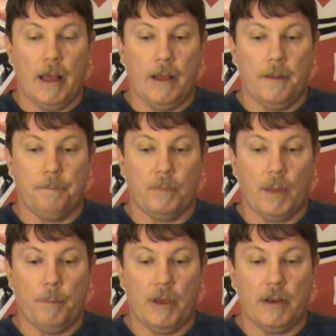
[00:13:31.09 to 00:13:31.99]

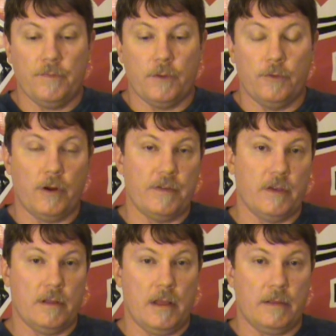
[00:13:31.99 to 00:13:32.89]
But if they're
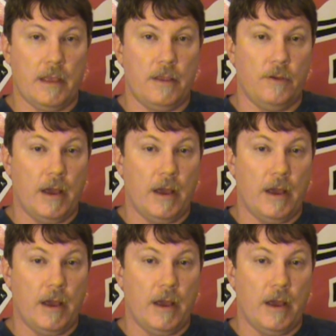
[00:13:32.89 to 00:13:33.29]
dressing like that,